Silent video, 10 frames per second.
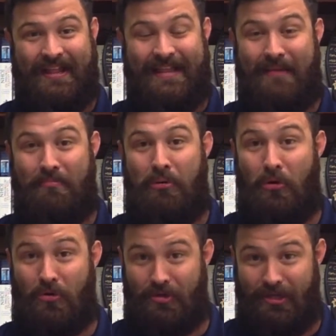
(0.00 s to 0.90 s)
they
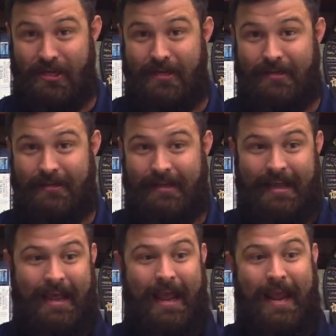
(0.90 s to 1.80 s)
poorly
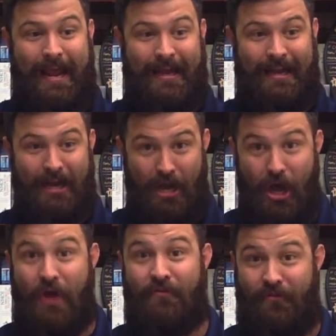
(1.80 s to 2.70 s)
and in an
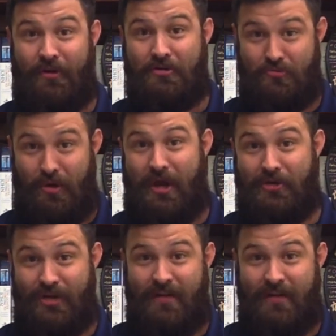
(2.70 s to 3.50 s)
unfinished way tried to